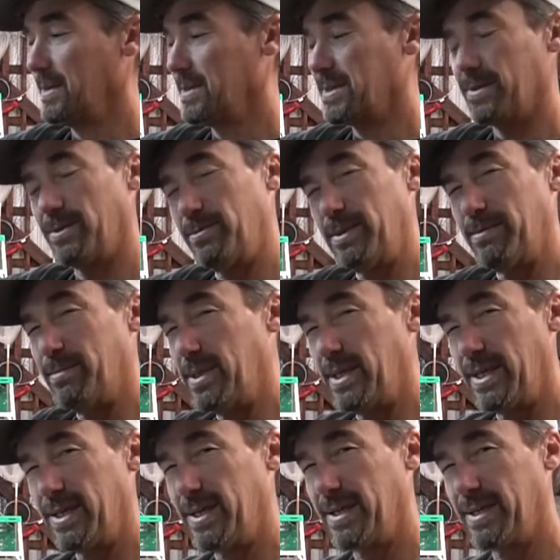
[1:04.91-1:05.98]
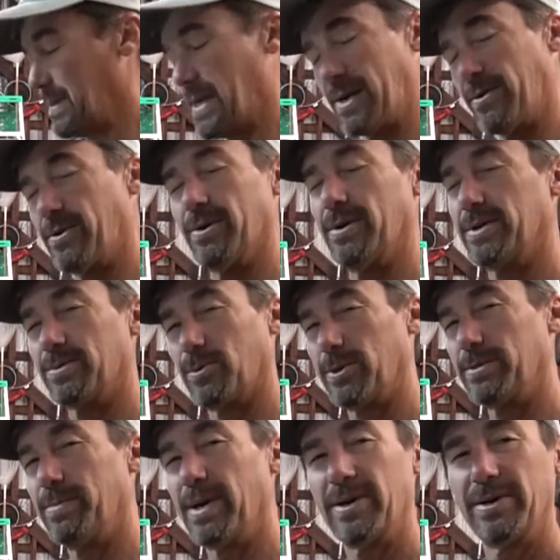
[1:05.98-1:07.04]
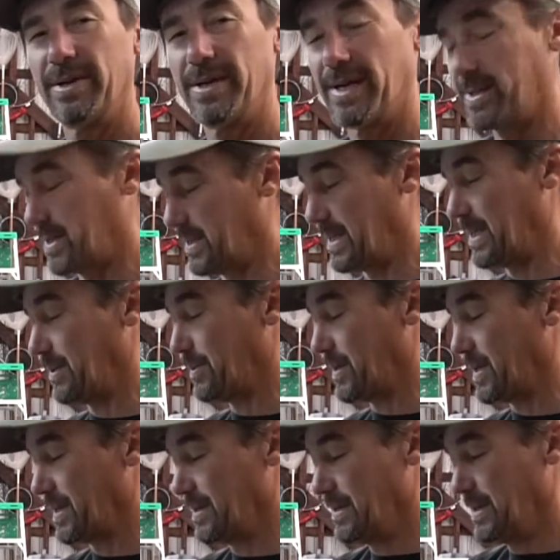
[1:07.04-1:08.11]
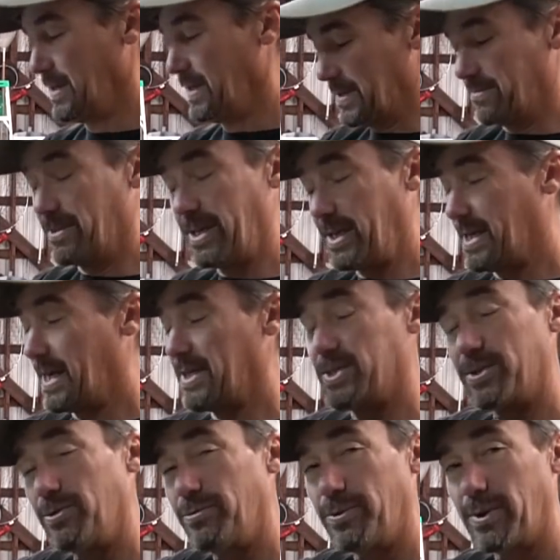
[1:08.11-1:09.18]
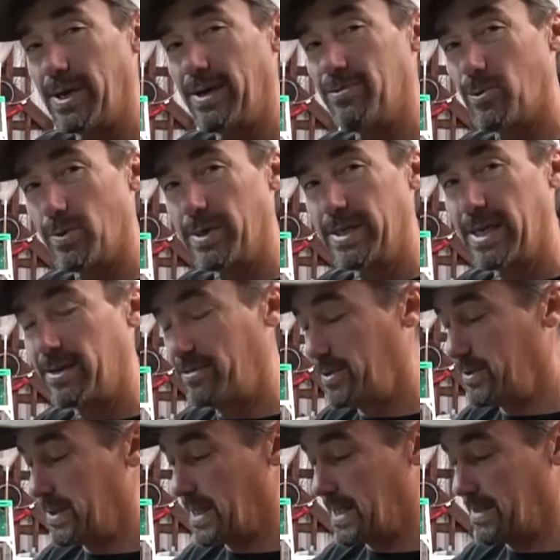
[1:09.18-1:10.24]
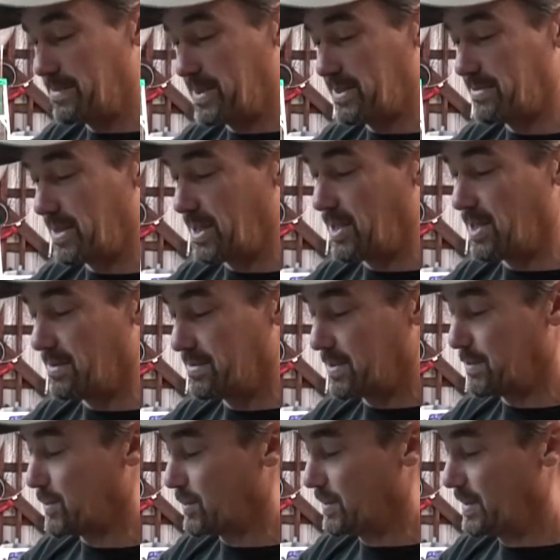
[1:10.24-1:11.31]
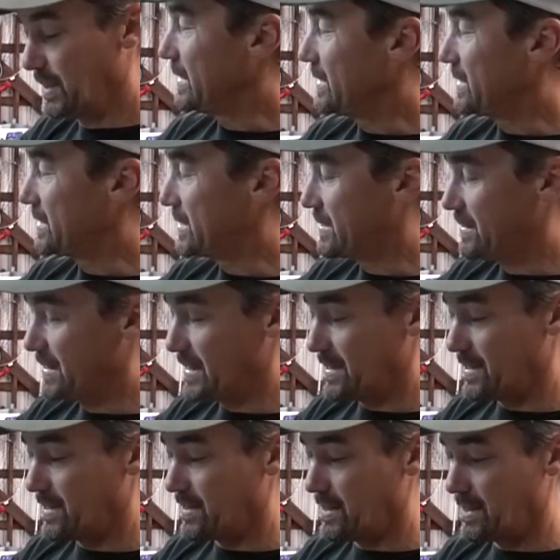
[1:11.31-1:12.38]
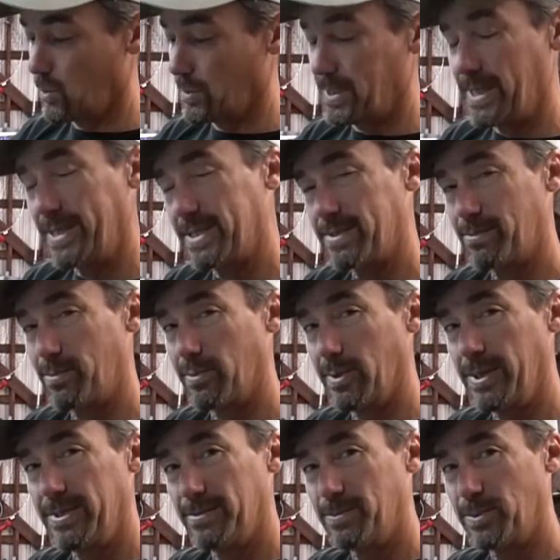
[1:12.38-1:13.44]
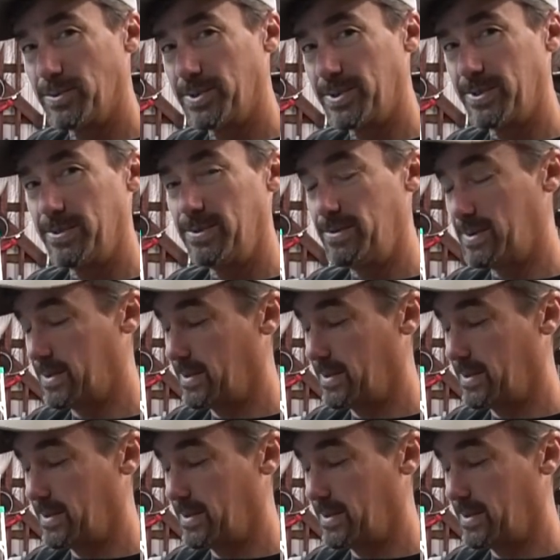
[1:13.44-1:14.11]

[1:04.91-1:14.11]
It's a little bit big. I don't know, it's better than nothing anyway. It's very nice so far. I've worn it out a few times. It's very comfortable. It's their Gore-Tex breathable suit.